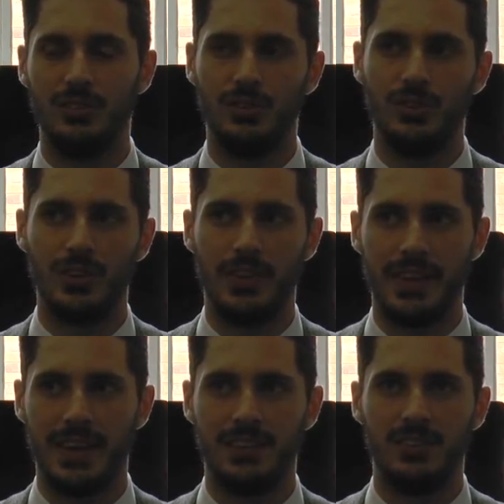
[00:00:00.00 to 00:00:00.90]
You can
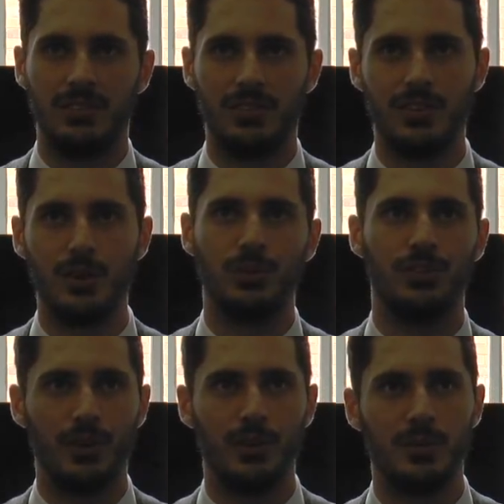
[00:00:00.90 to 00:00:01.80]
then still
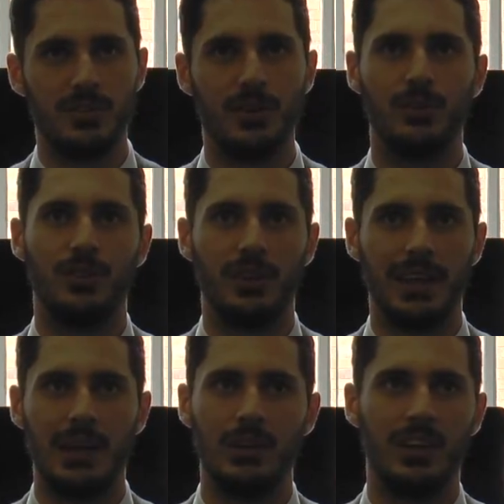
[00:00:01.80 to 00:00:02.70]
show the
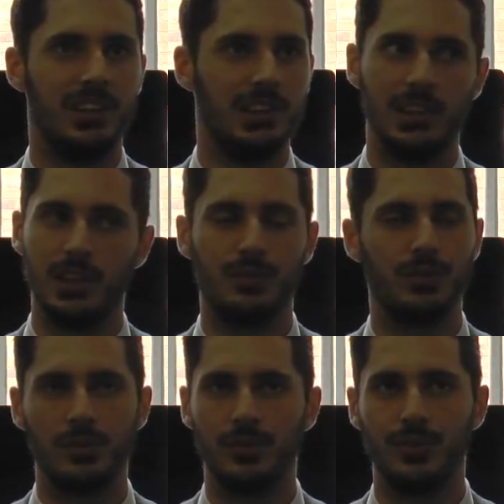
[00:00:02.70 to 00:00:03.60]
outline. You can cover
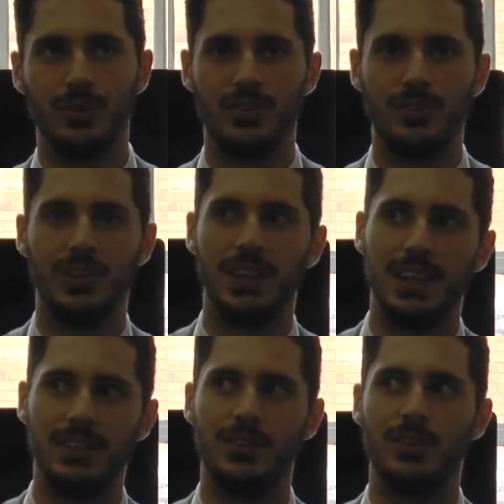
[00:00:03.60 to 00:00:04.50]
up the voice if you
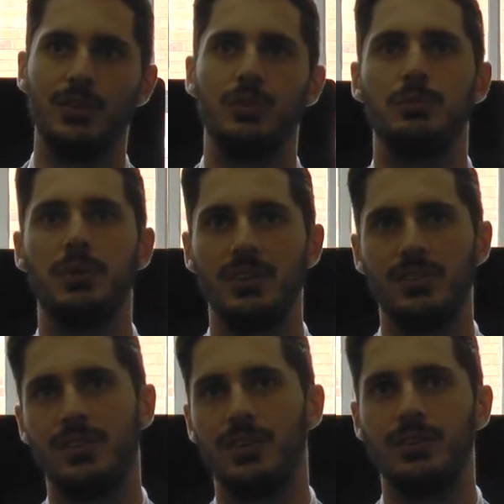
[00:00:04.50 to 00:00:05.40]
need to, but you
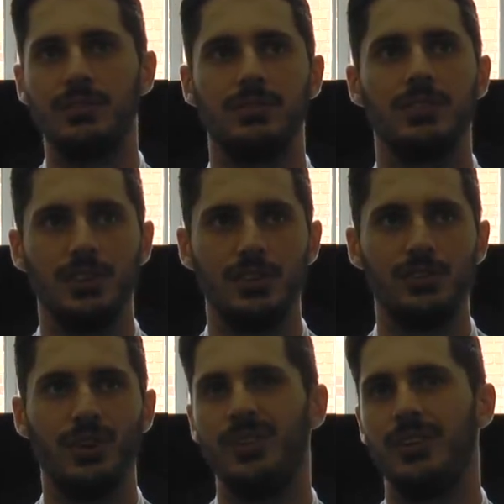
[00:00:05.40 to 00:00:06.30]

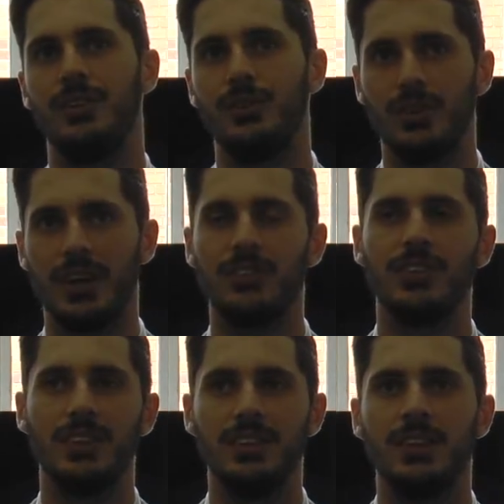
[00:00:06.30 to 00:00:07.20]
show that you're
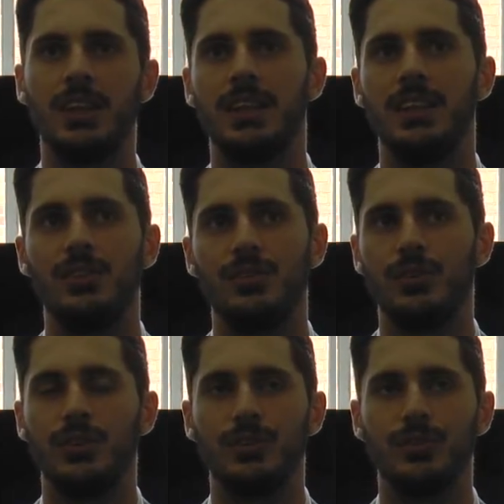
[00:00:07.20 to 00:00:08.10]
actually
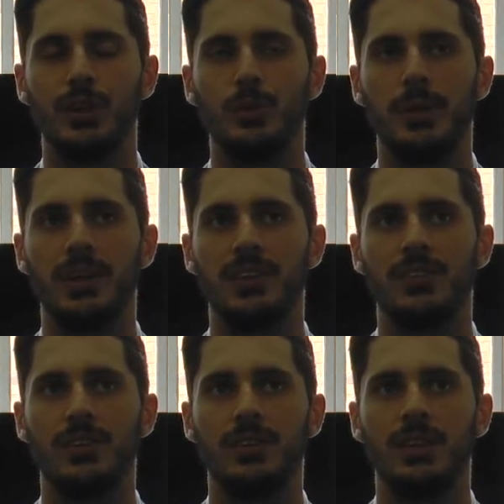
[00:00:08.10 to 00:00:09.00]
interviewing a real
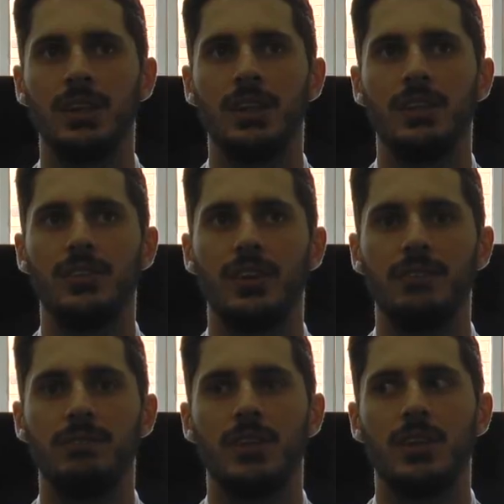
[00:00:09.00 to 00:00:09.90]
person. So
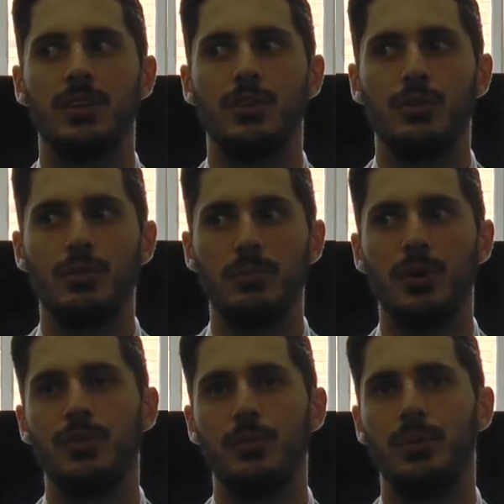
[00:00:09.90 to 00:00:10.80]
the
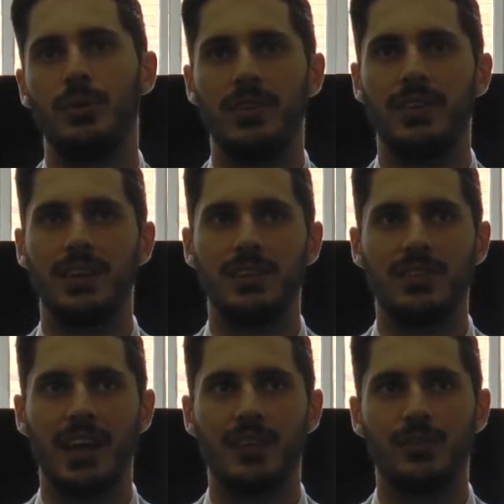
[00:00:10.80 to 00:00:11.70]
most important thing is
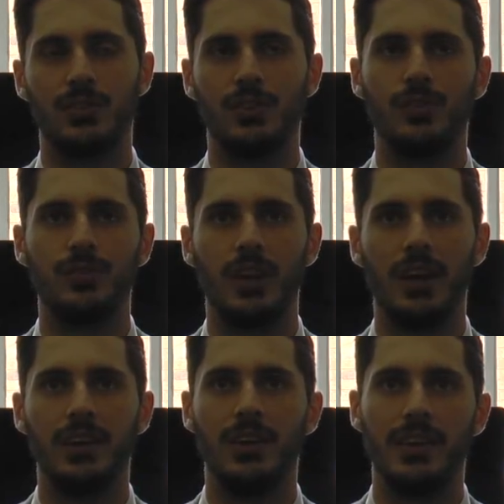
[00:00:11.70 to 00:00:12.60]
to have a soft
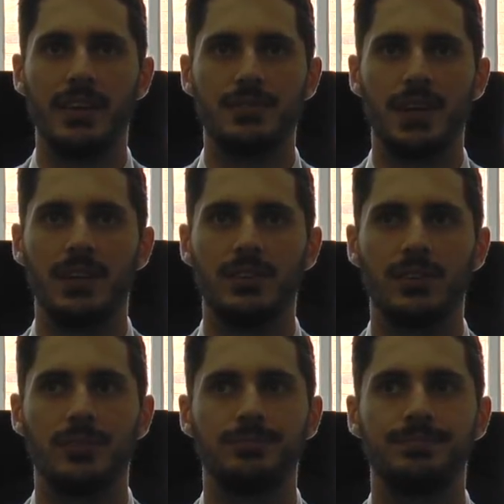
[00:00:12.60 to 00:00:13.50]
light on their face.